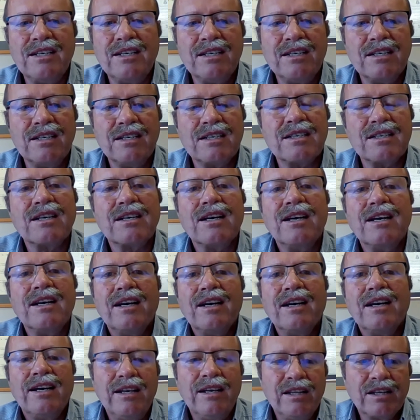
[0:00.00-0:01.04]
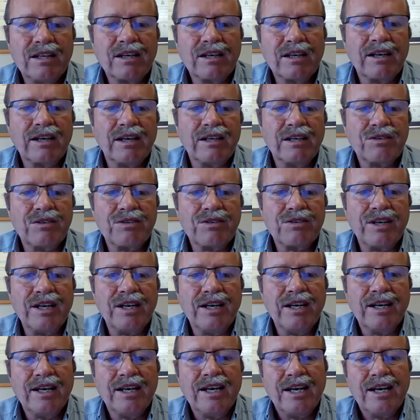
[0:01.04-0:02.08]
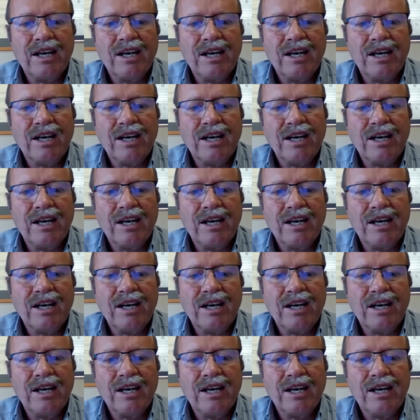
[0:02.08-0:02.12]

is in the country.